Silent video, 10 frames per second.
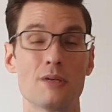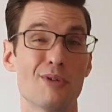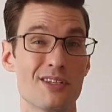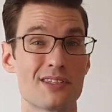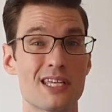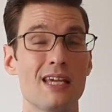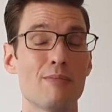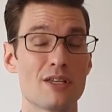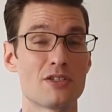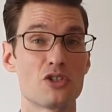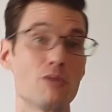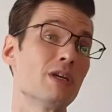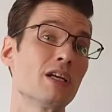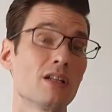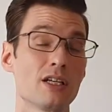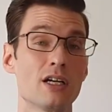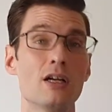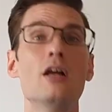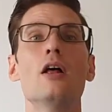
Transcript: But the same message should be clear